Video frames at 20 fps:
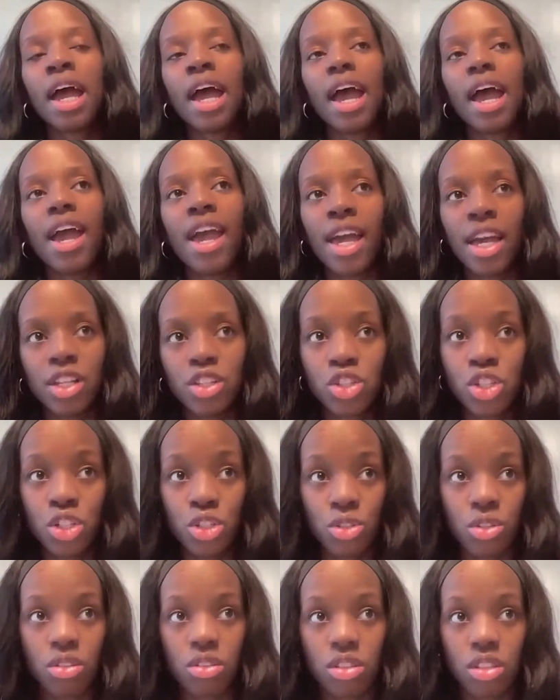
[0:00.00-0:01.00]
And
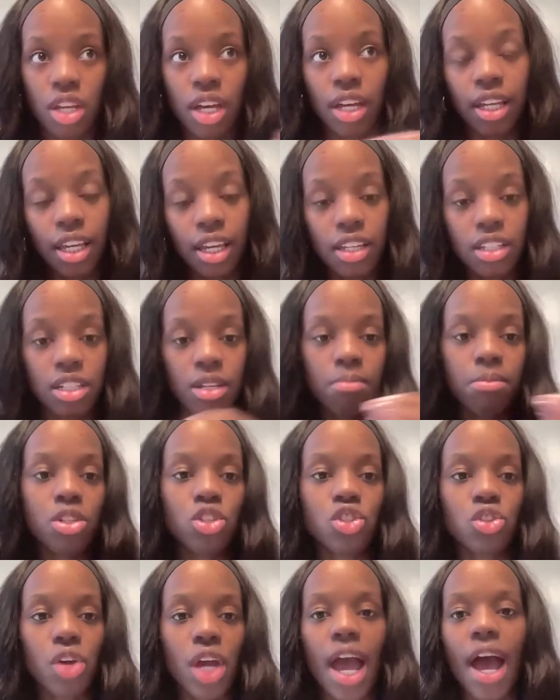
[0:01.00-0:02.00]
to, again,
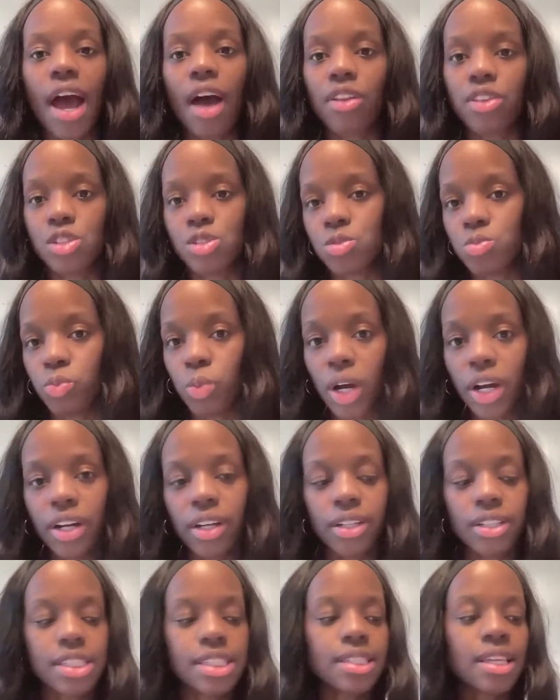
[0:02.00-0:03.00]
demonstrate how this
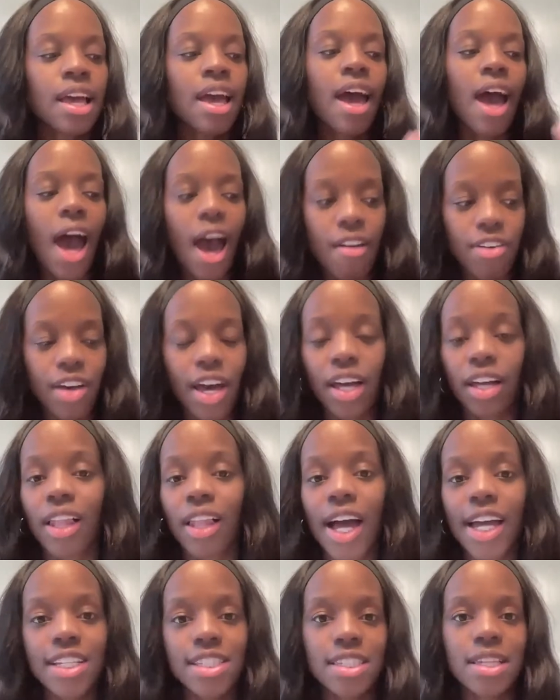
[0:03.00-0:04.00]
works, I've had
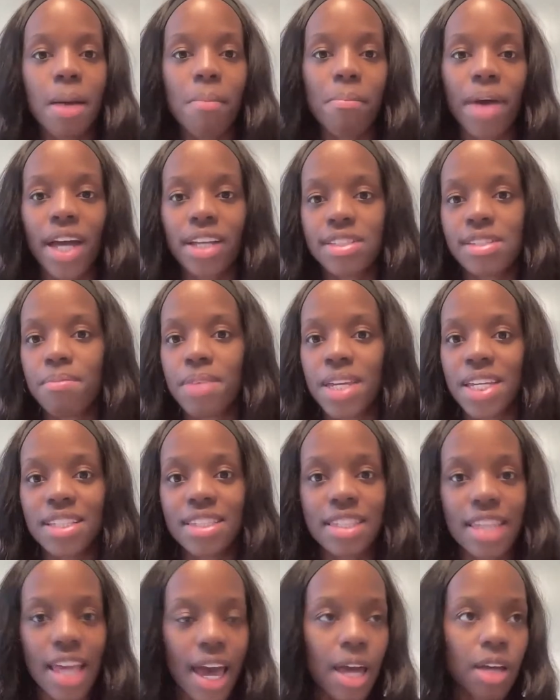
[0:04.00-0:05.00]
clients come back to me and
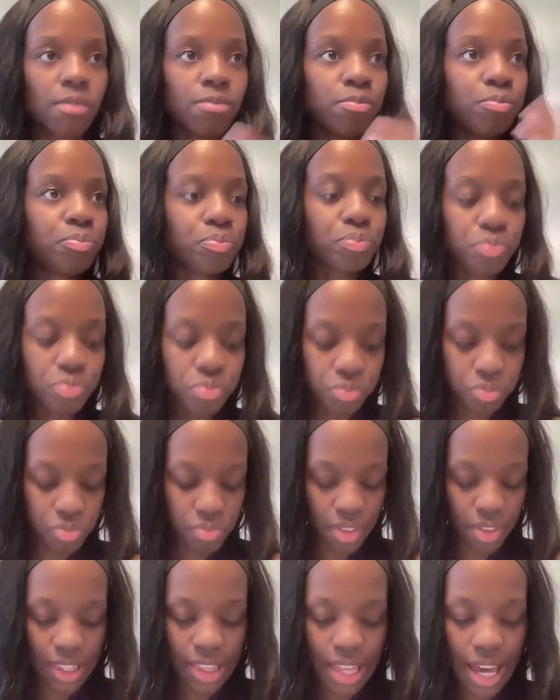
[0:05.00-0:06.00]
say,
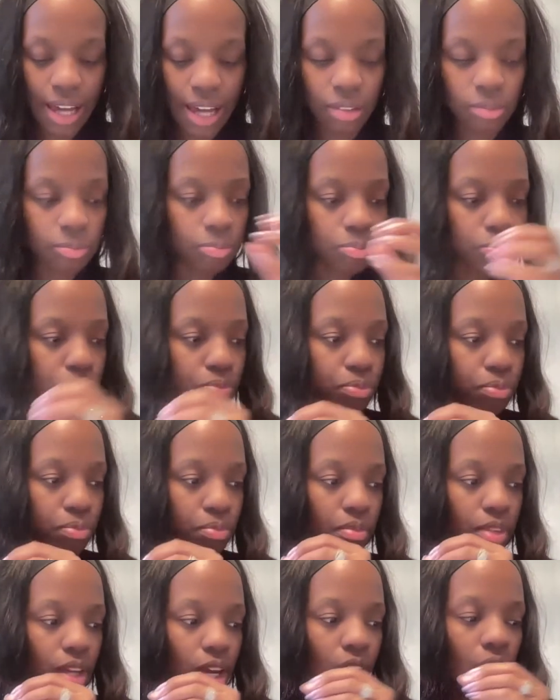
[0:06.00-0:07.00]
that
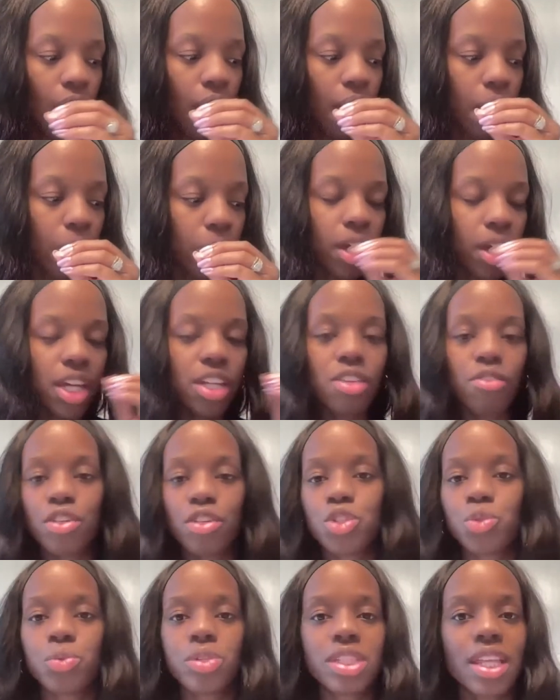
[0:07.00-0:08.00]

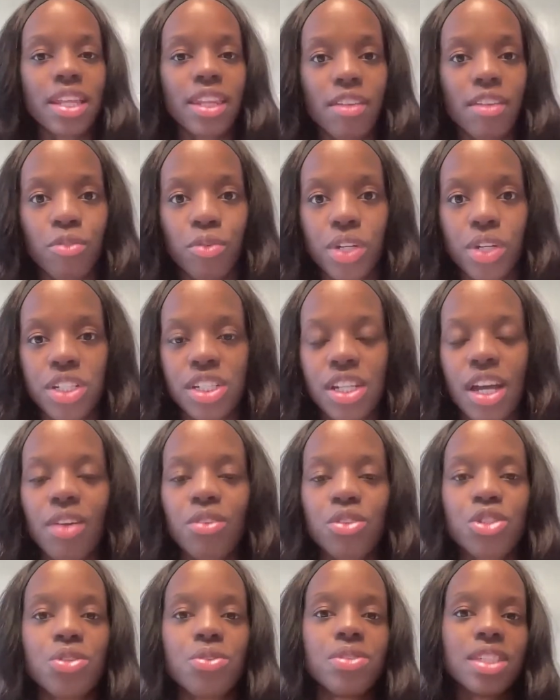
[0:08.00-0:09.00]
individuals that they've reached out
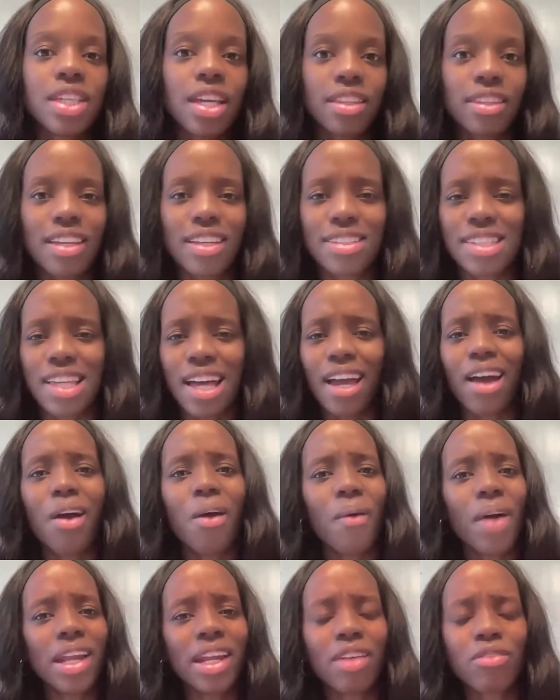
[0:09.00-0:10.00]
to say things like,
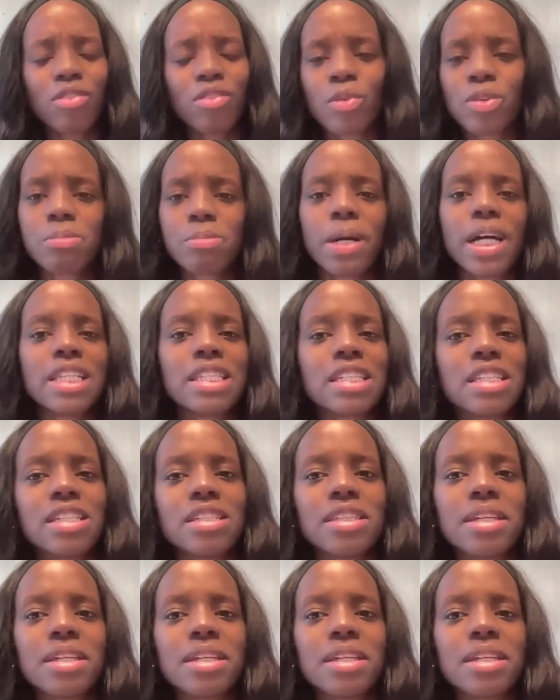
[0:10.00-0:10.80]
oh, I never respond to these